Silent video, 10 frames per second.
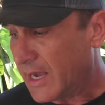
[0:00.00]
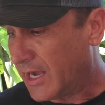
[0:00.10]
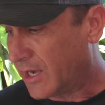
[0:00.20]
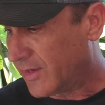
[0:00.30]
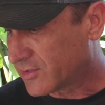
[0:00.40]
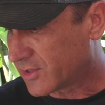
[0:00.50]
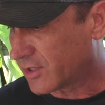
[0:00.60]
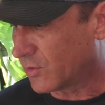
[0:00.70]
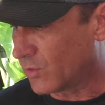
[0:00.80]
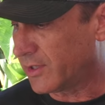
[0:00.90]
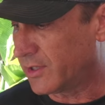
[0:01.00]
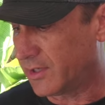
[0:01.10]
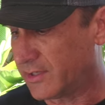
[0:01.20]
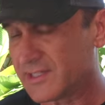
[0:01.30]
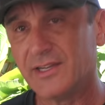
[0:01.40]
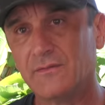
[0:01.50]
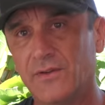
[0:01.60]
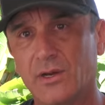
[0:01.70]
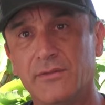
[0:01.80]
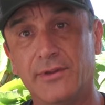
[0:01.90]
Uh, it's looking really good. It's getting
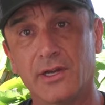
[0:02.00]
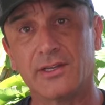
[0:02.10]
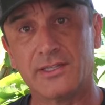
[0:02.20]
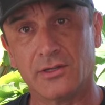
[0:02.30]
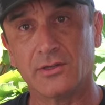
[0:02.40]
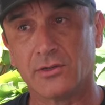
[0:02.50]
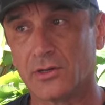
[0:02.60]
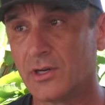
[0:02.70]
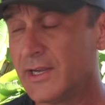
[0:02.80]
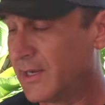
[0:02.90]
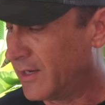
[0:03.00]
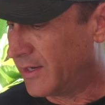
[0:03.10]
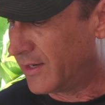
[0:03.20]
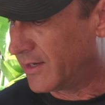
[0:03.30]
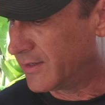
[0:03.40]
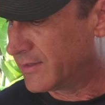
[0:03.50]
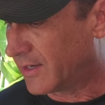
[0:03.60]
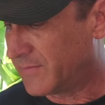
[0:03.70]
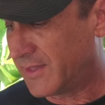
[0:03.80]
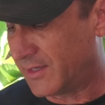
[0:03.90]
very, very tender. And
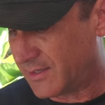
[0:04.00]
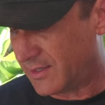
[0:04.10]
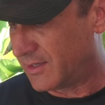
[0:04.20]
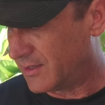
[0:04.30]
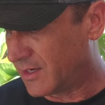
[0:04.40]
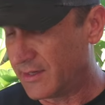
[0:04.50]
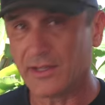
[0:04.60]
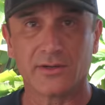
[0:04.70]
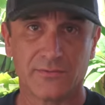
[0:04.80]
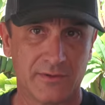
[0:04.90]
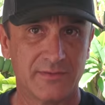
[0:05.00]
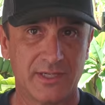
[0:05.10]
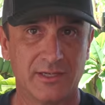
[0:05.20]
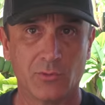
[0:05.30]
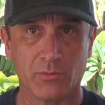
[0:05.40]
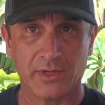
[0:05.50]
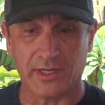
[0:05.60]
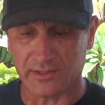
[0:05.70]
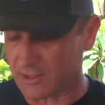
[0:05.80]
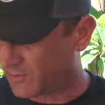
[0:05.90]
I'm thinking another fifteen more minutes. I'm